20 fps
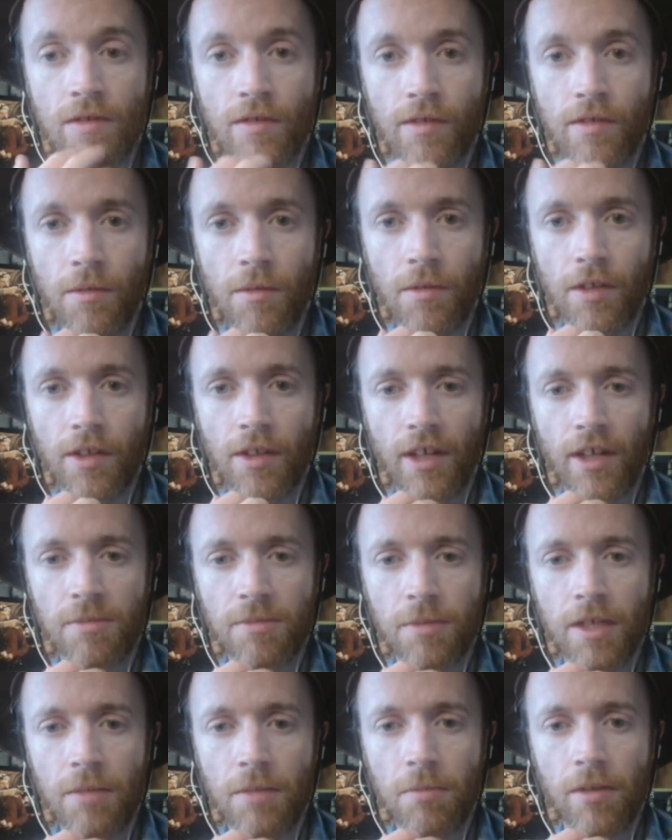Seems like nice
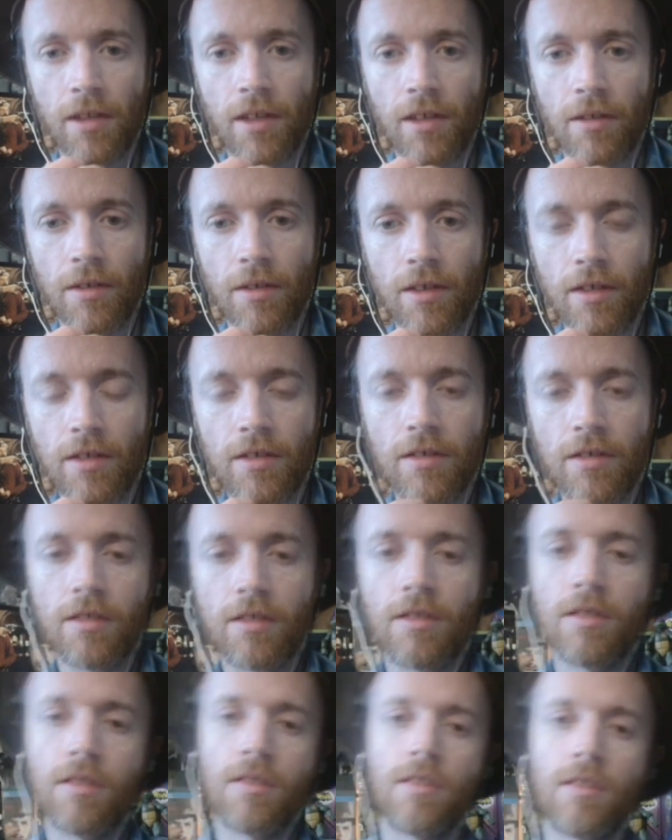people, anyway.
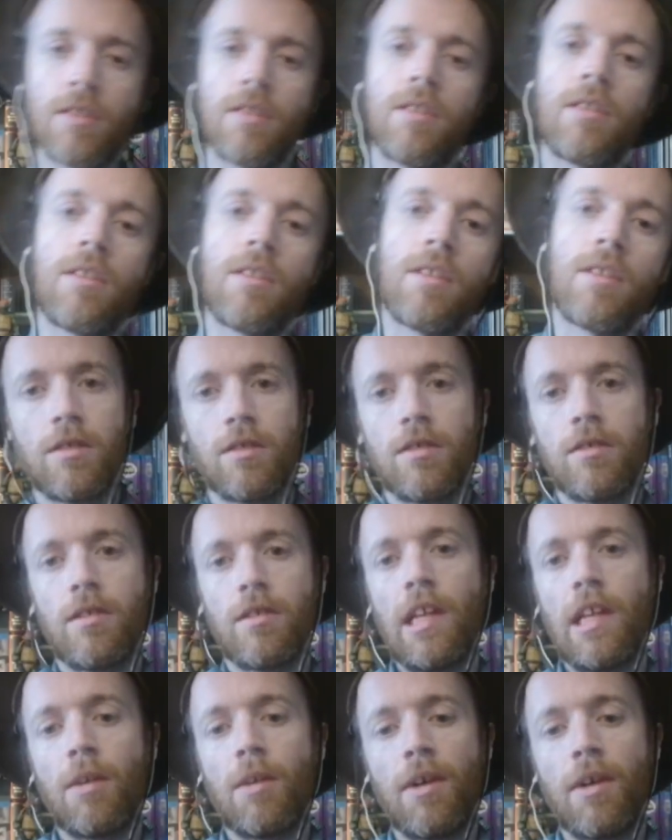There's
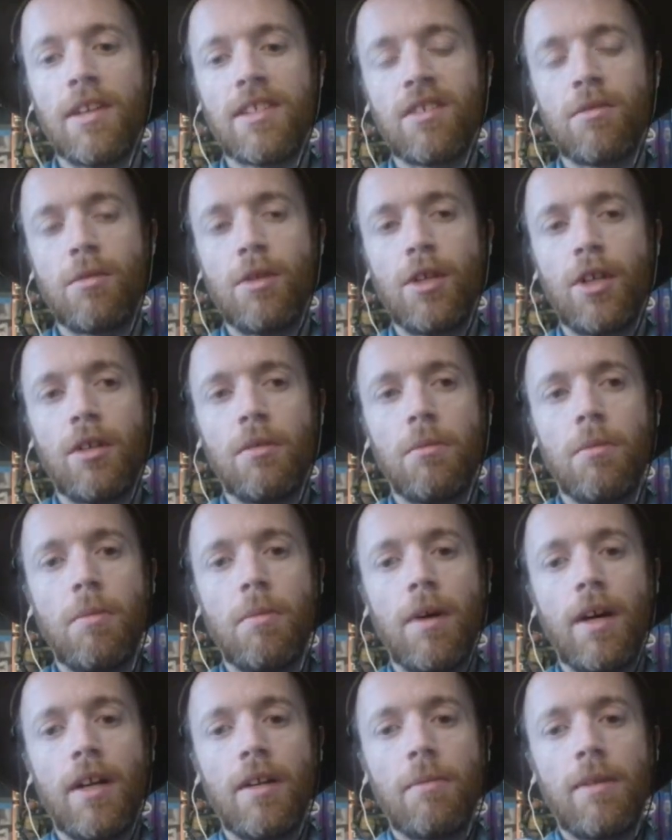a lot of Westerners where you come
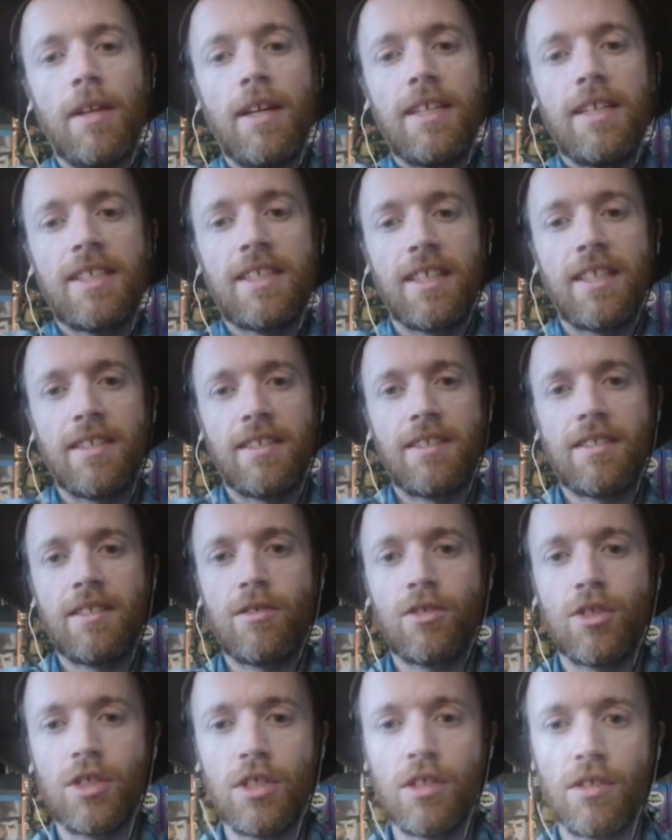upon a place and
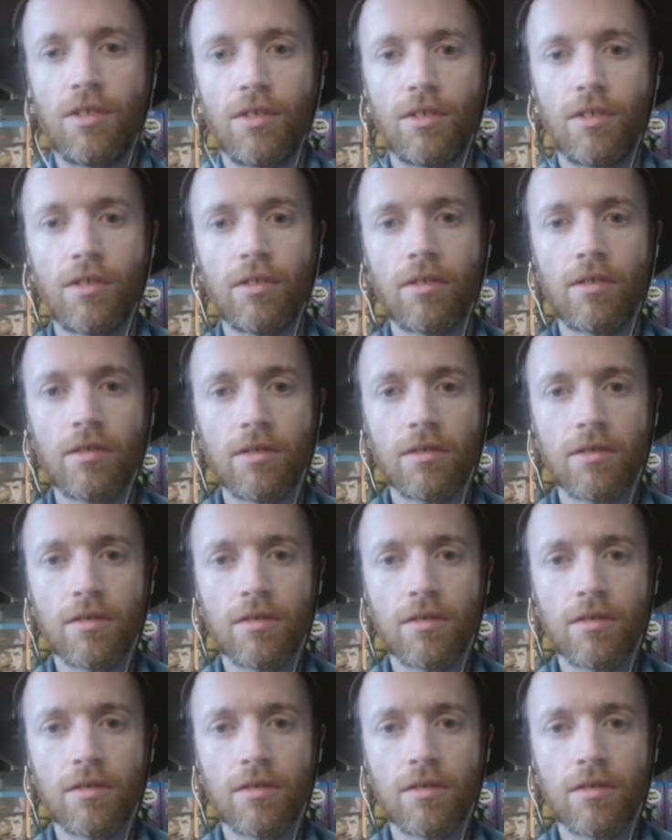Jesus.